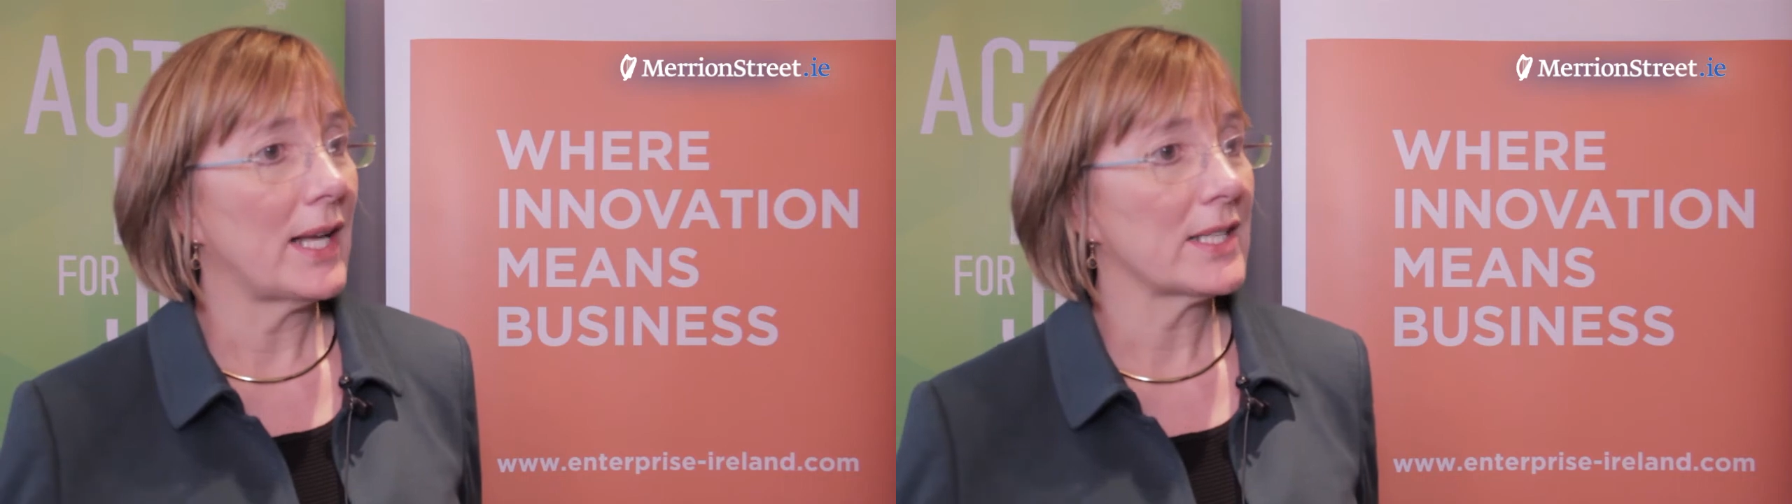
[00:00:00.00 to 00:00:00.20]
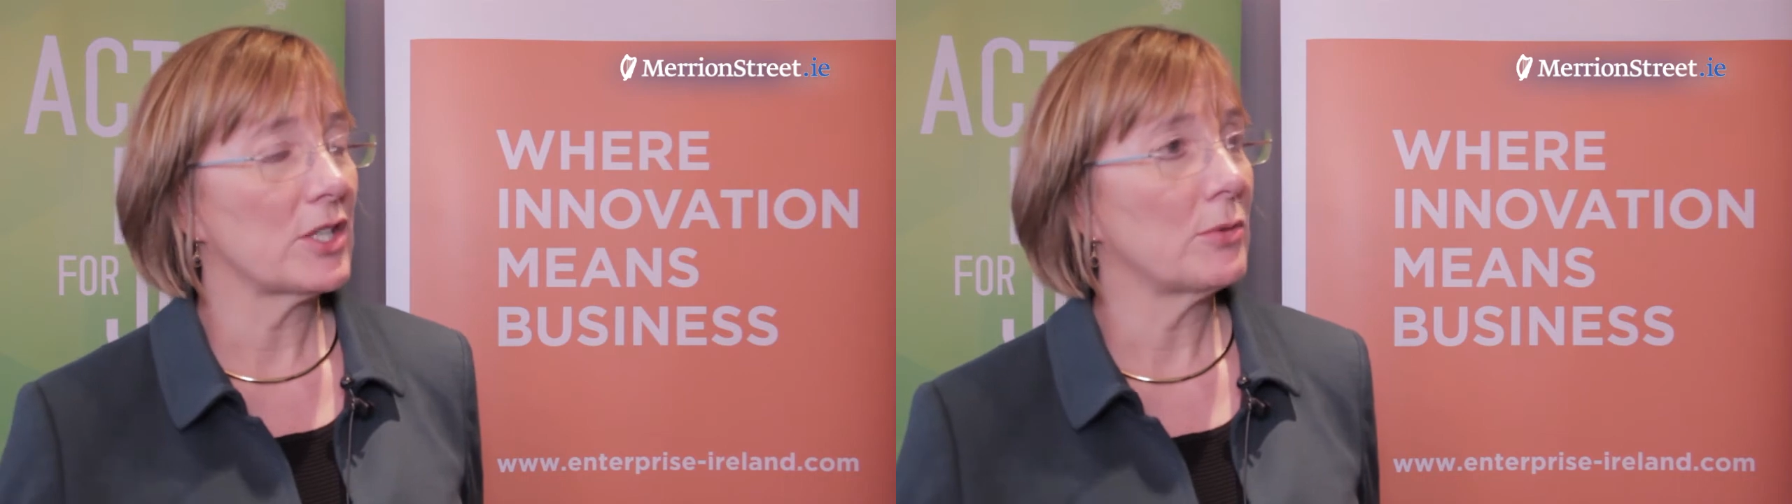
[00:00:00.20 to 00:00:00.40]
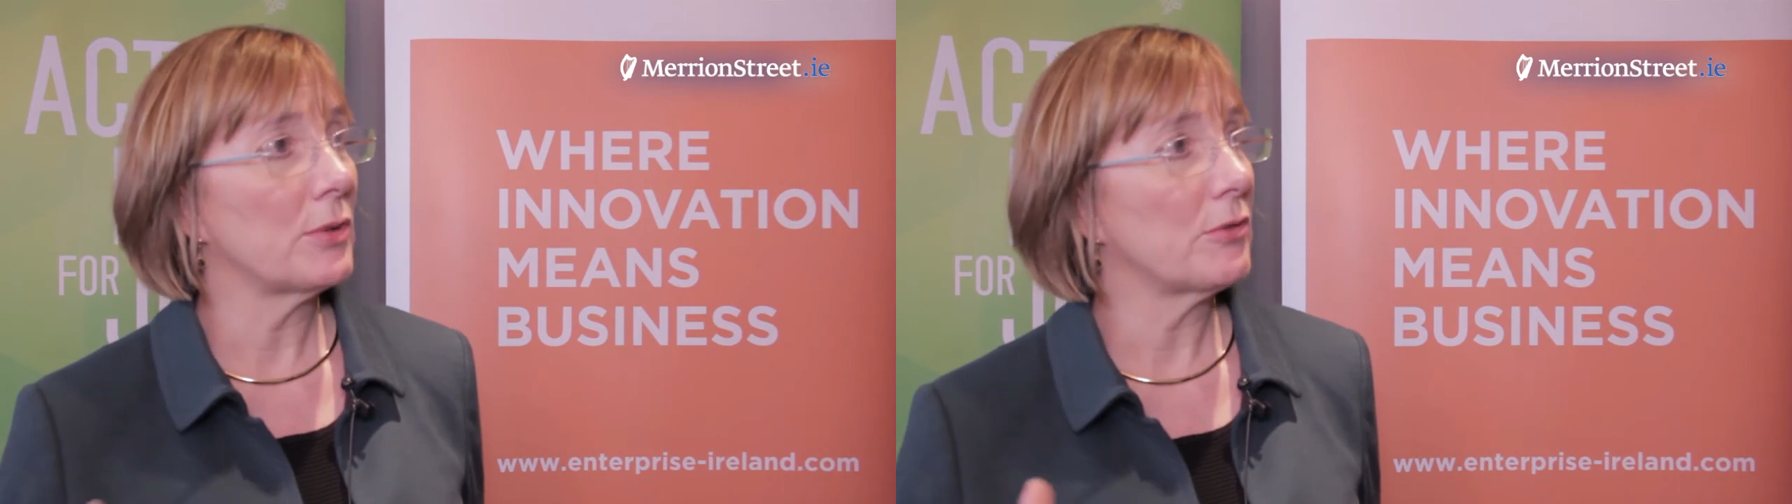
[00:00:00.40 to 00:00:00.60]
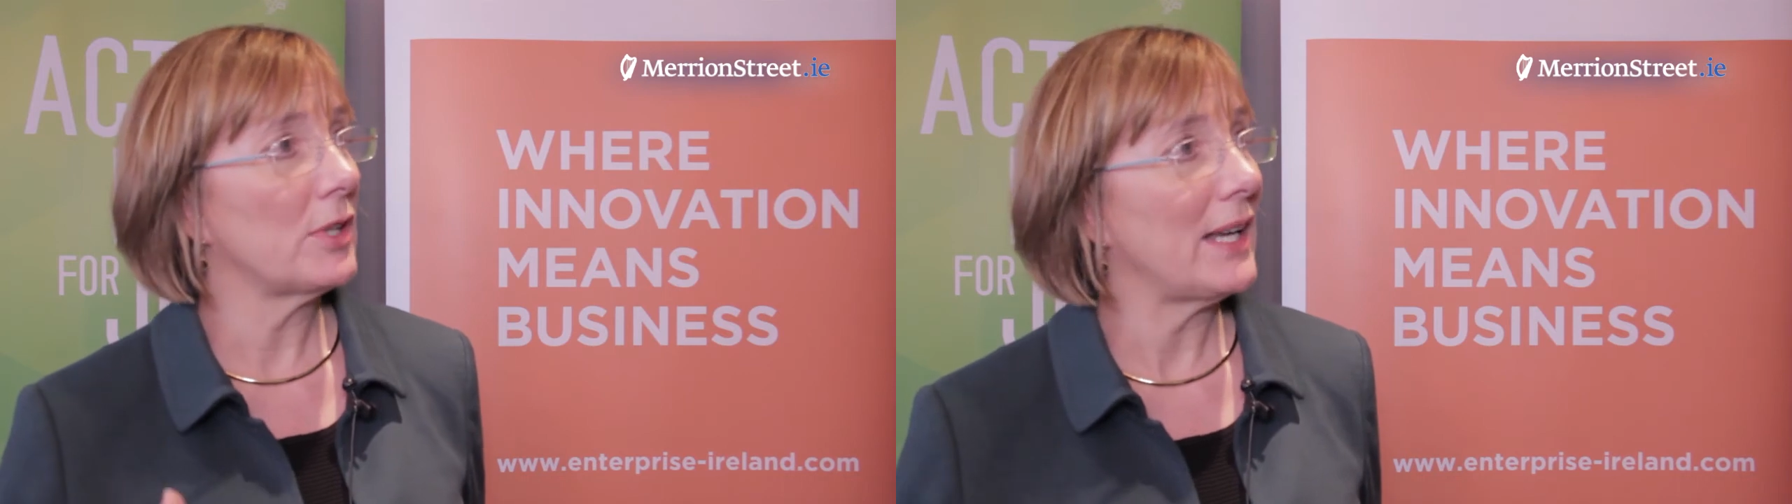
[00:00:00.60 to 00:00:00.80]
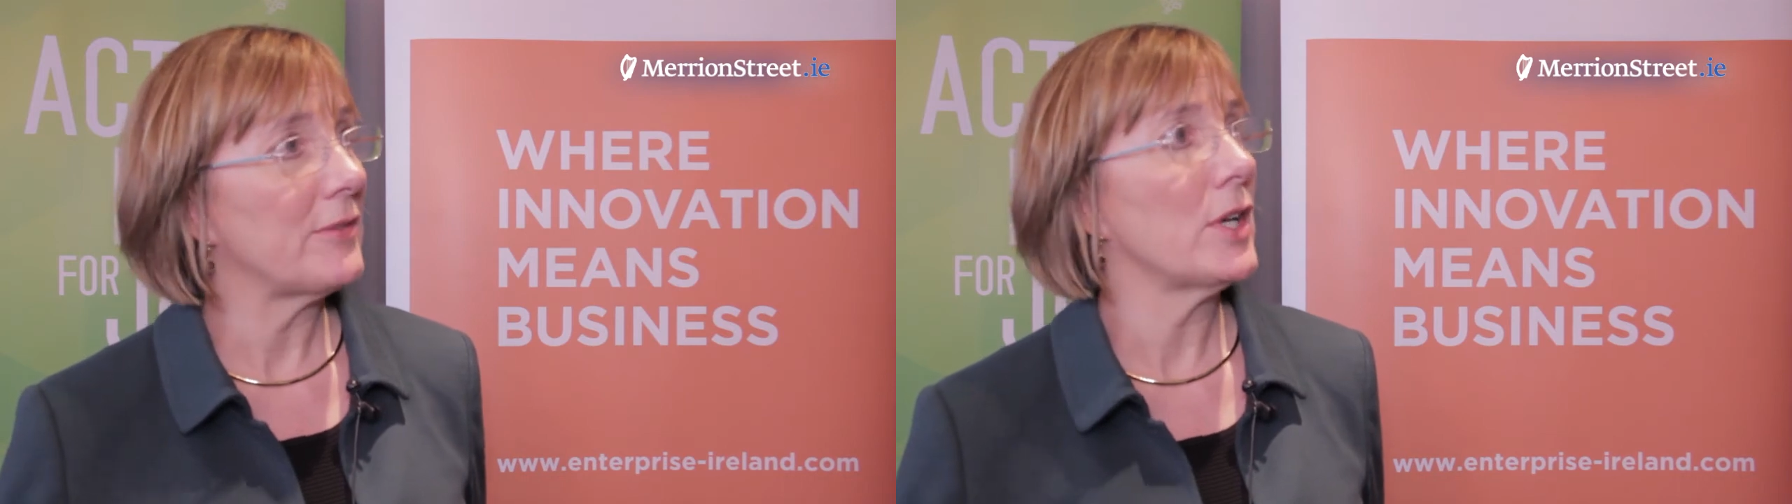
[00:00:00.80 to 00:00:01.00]
last year we had over
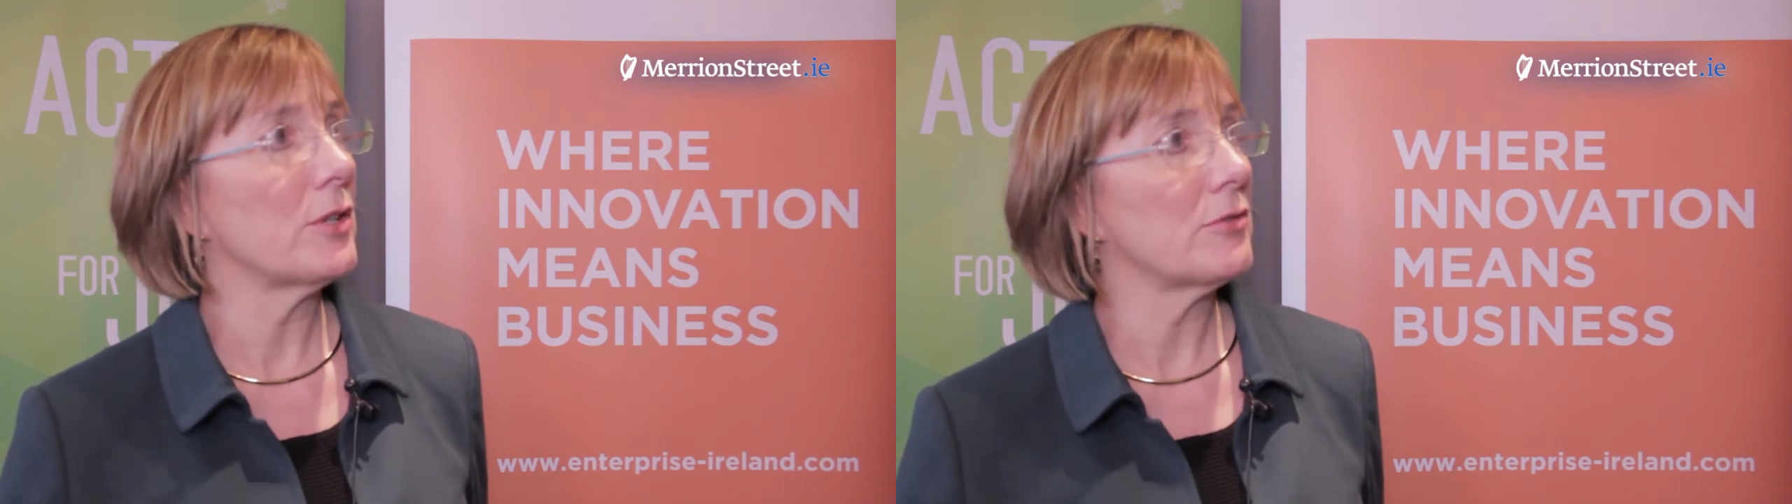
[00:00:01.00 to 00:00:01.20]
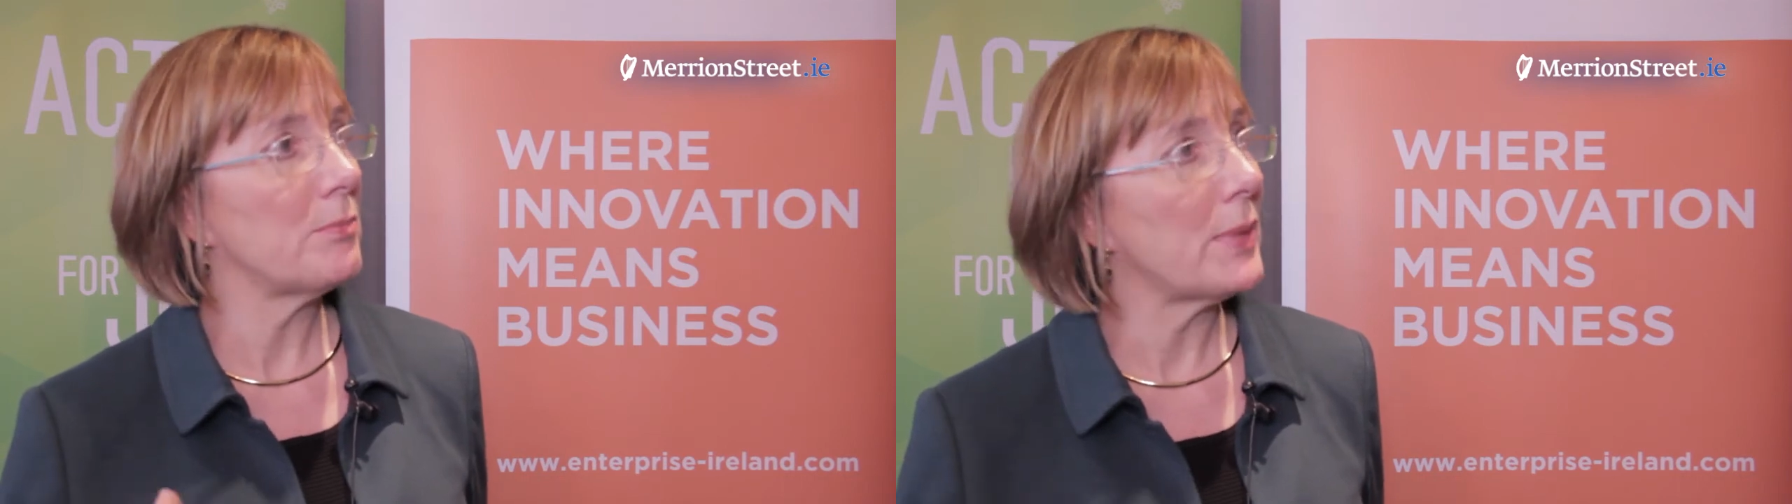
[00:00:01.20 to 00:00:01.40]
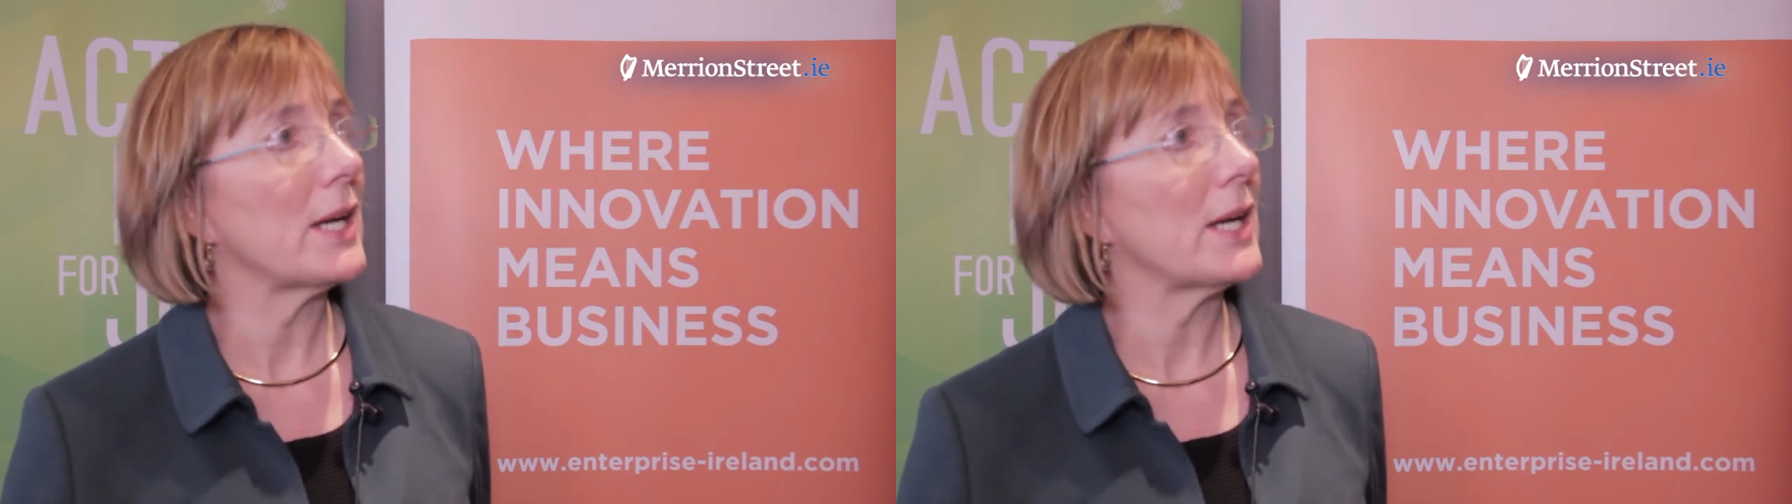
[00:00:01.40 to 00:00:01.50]
1,100